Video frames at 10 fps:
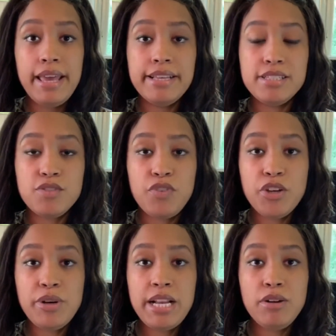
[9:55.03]
is
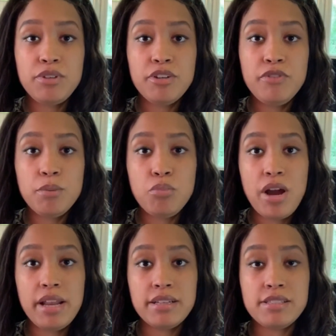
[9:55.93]
figuring out different
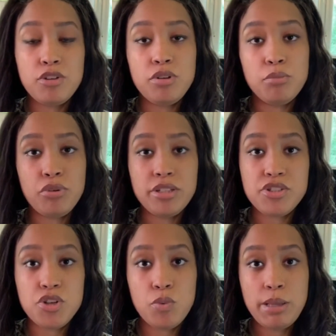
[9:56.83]
products that you can
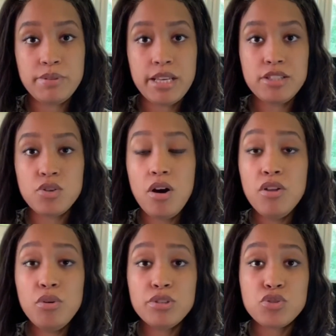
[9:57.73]
bring to your website. So
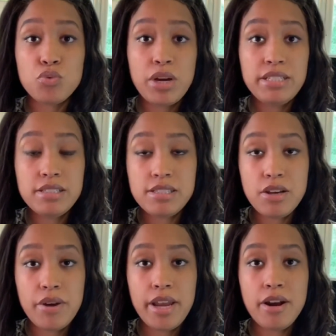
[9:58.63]
although it's great to
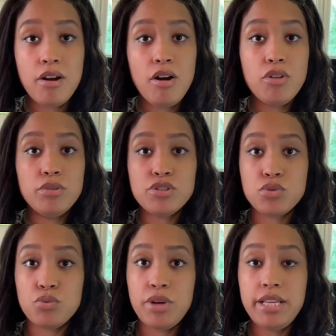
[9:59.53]
sell hair, although
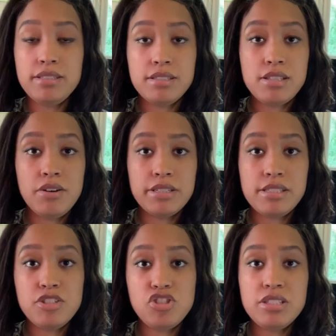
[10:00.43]
it's great to sell
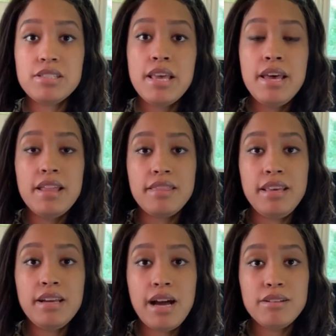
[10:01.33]
extensions,
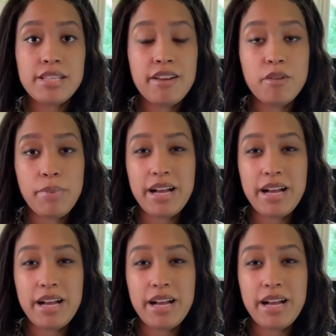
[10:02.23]
think outside of the